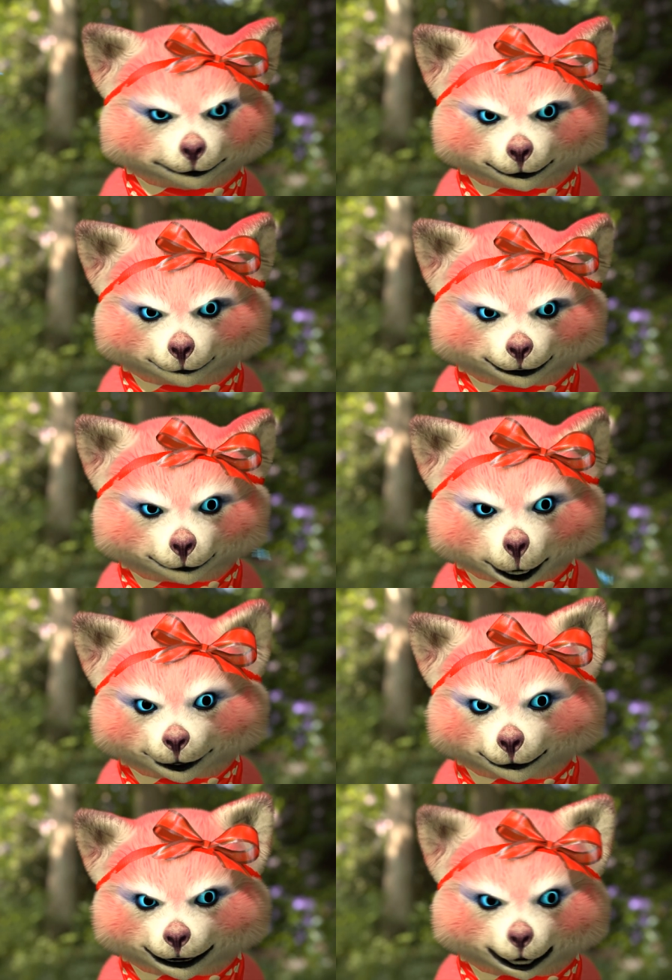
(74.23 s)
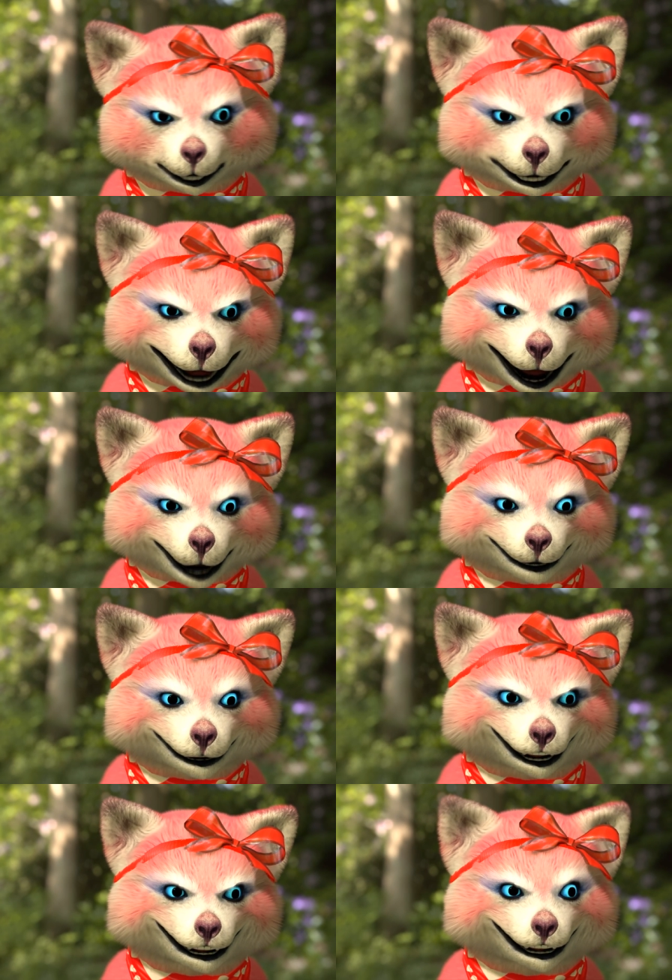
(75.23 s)
Like the birds, even the ants
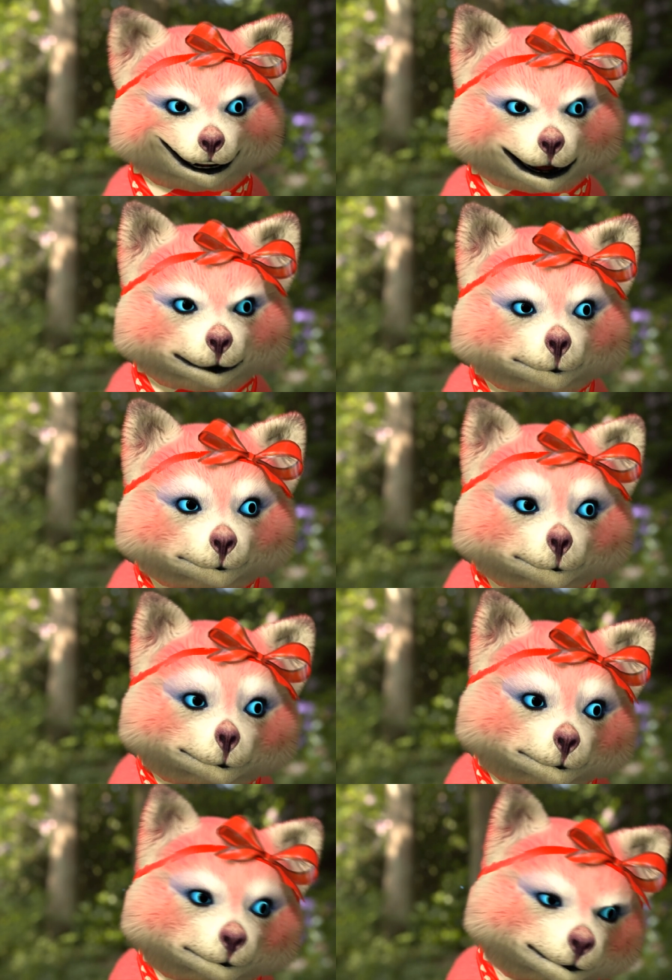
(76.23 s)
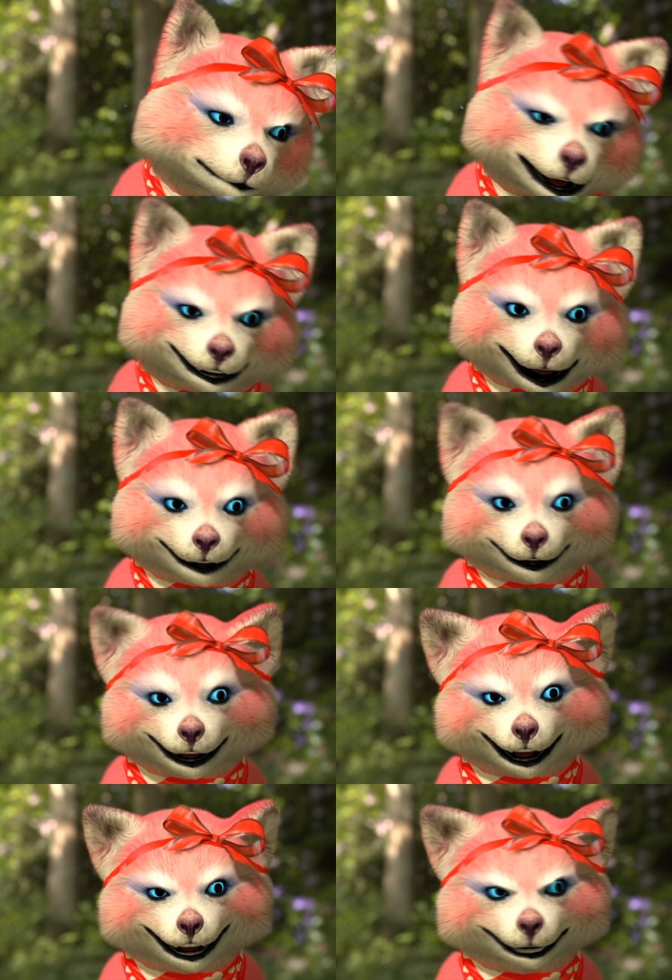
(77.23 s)
fly to the south for the winter. So if
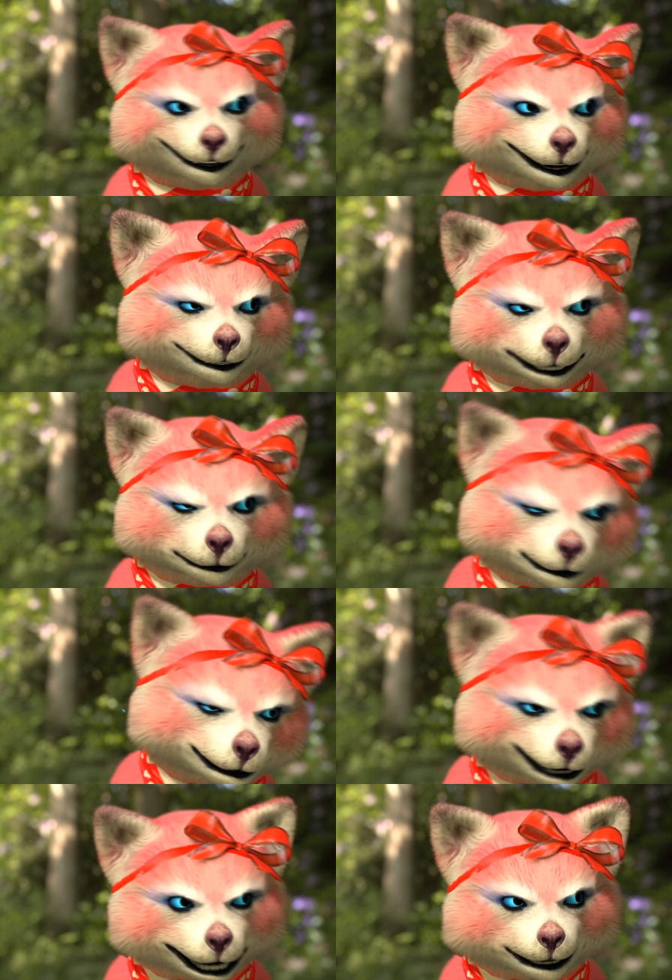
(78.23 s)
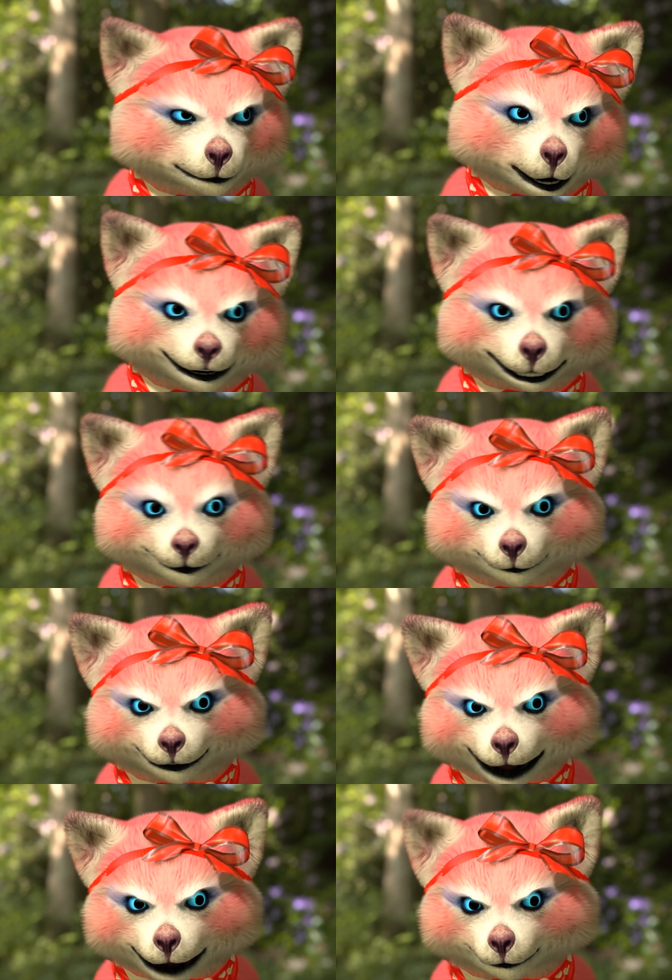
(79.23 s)
you ever see a line of
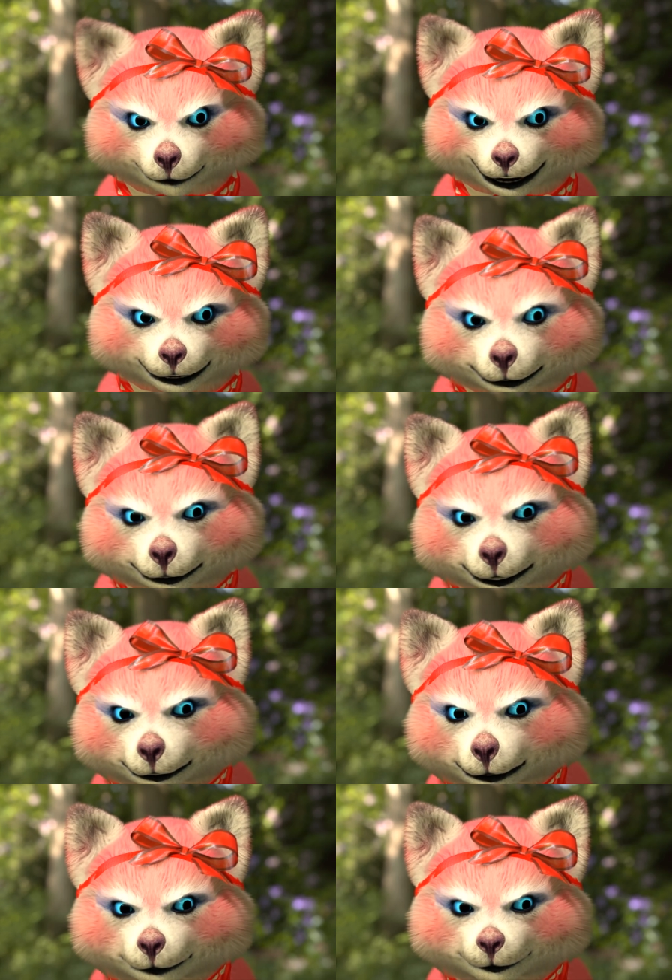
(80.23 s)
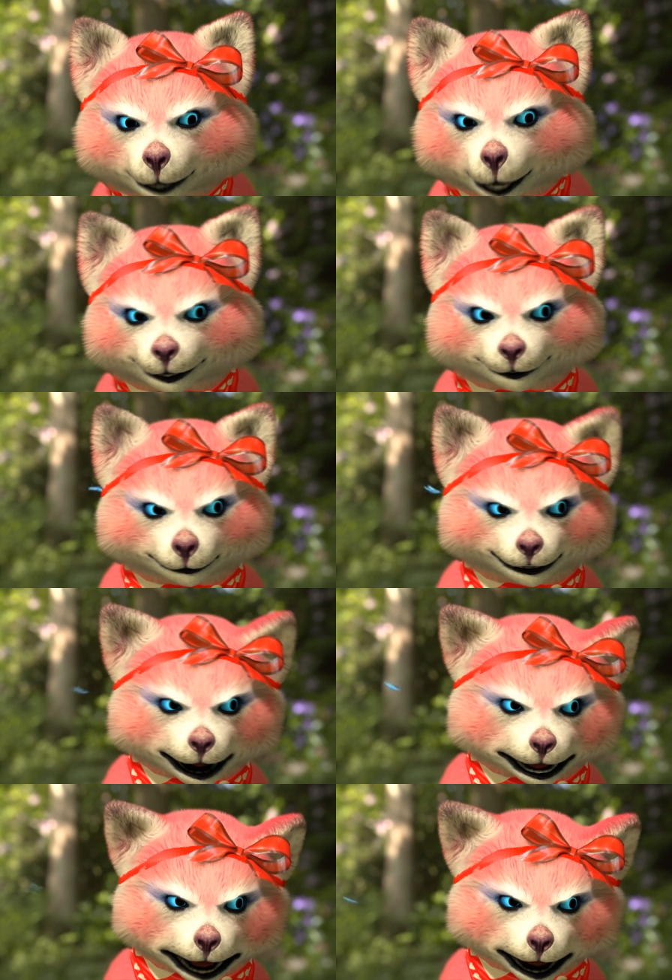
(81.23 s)
ants heading to the end of a road
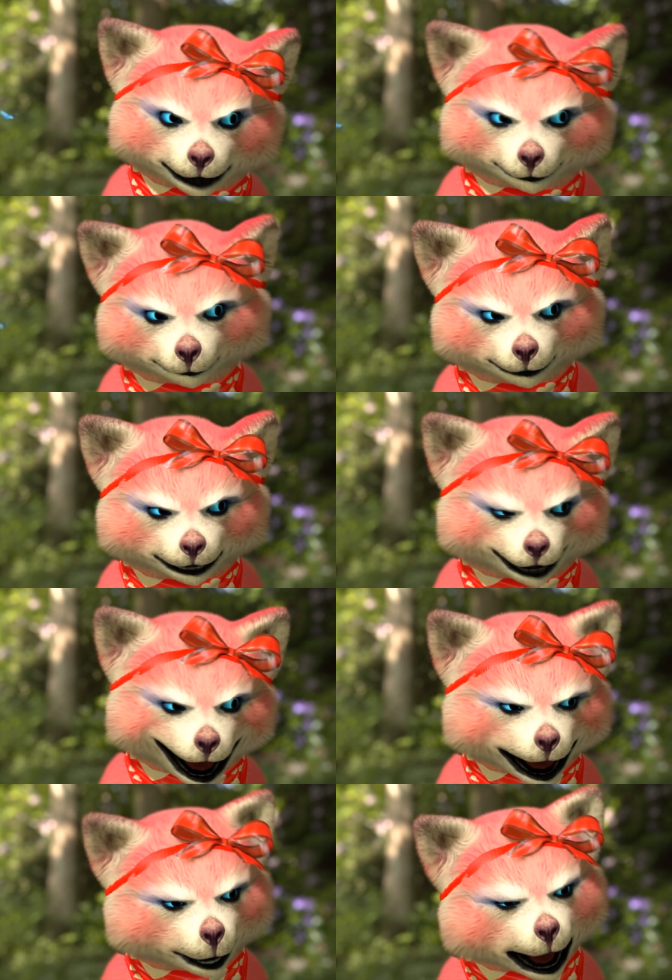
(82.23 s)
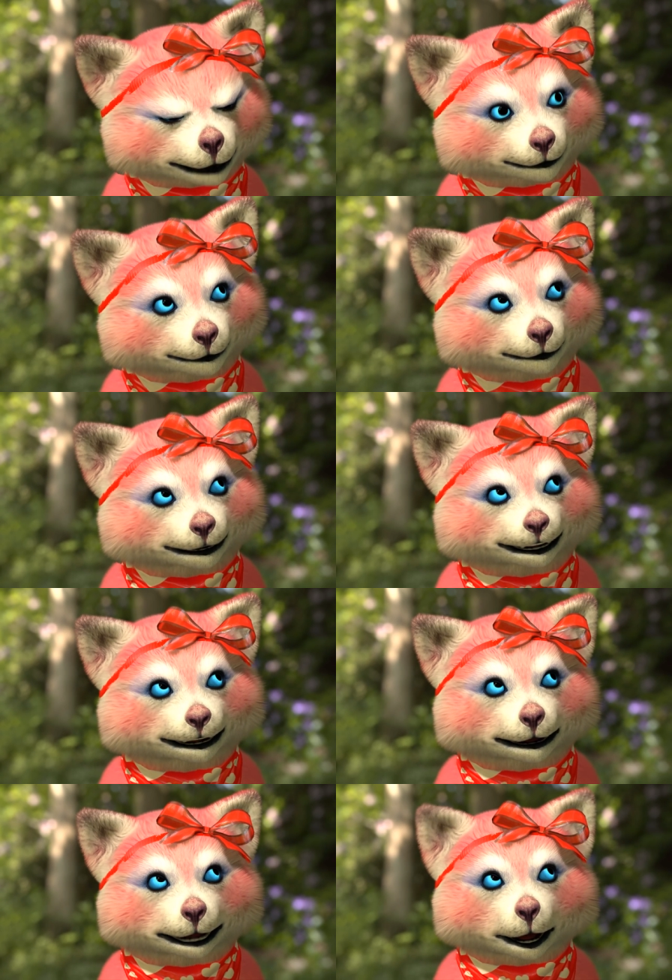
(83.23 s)
carrying their suitcases on the back,
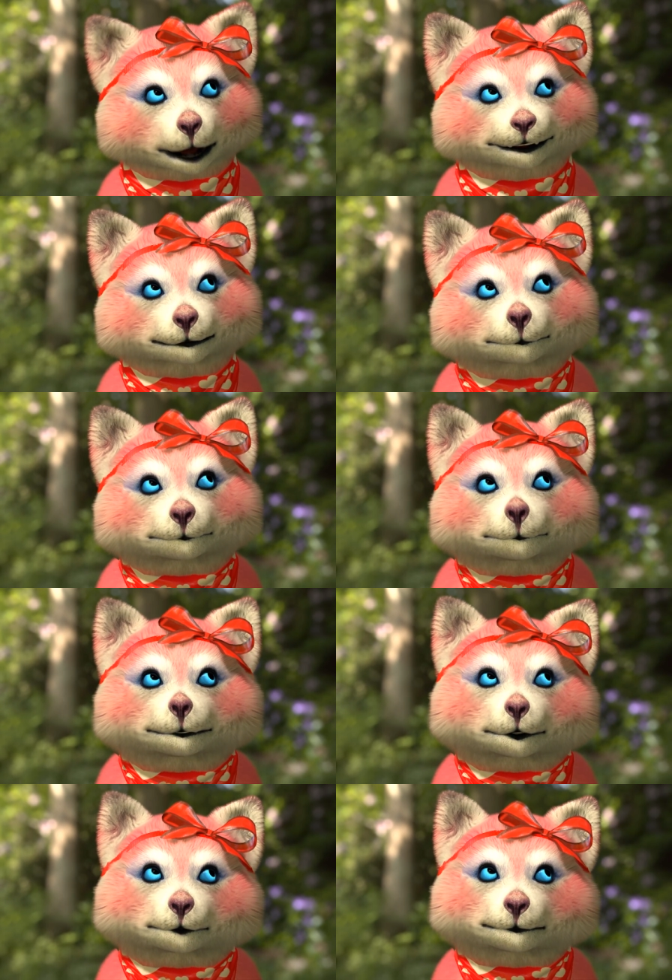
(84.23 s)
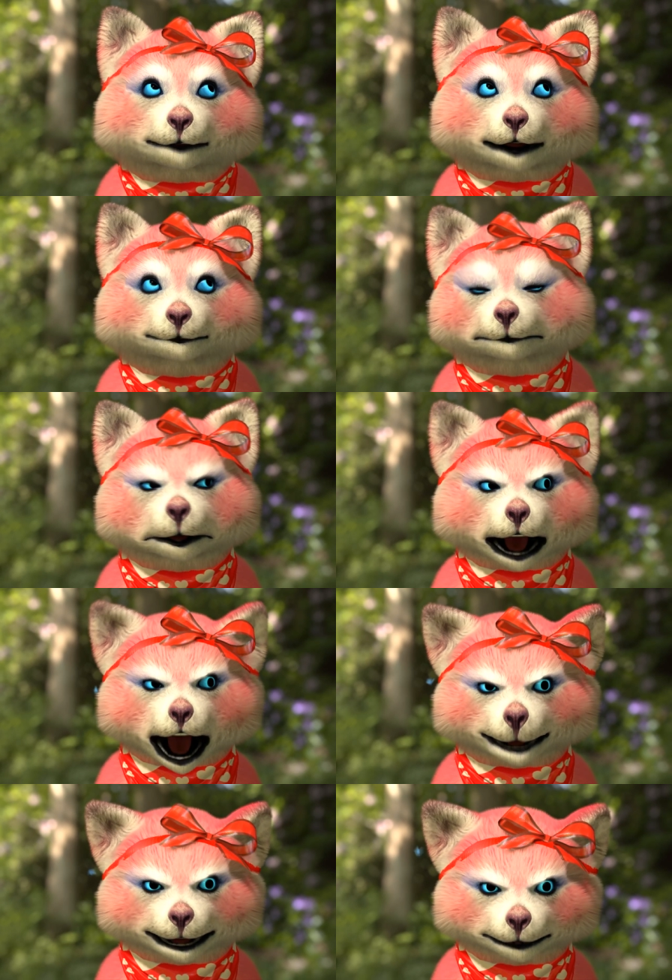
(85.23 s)
don't worry, they'll be back in the
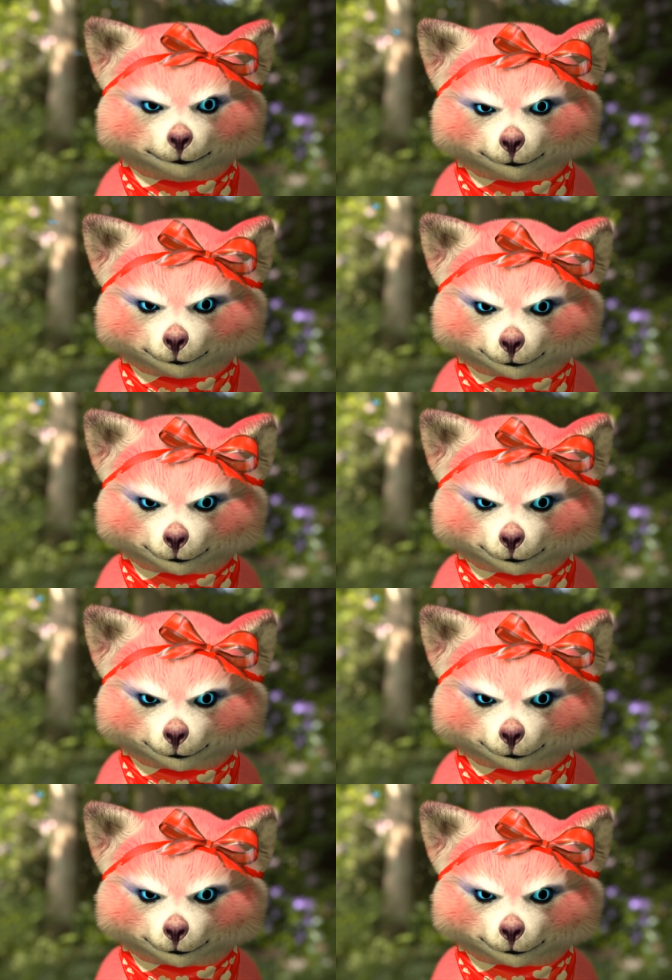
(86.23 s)
spring.